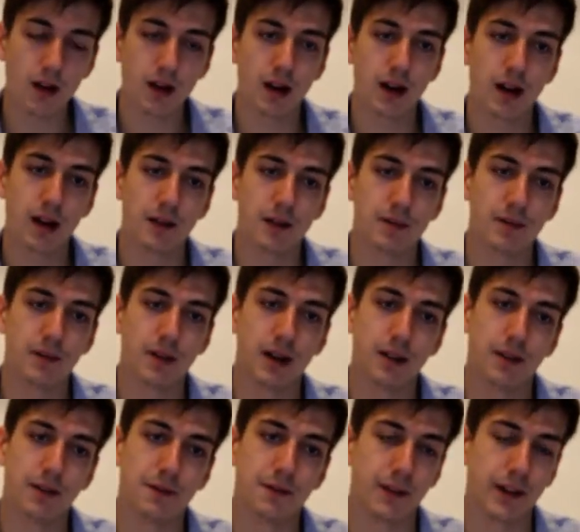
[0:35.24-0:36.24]

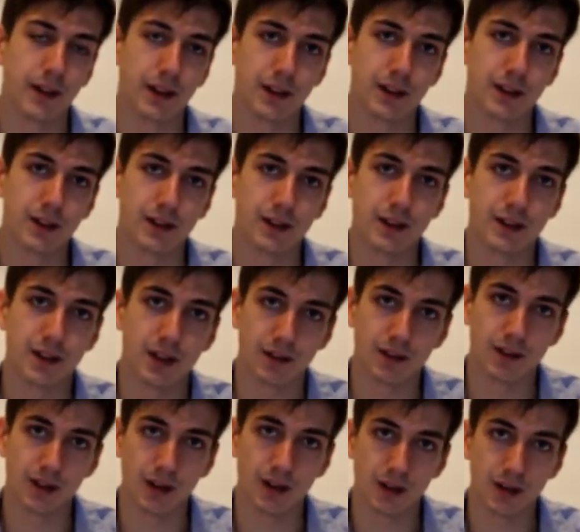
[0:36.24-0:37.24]
like the figures and the stuff
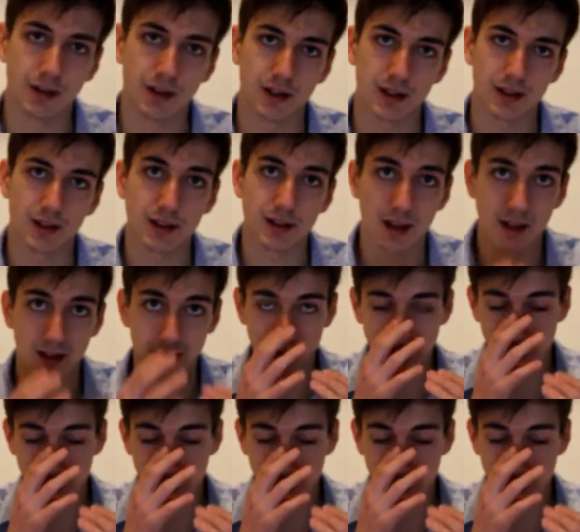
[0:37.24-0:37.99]
that go in these sets,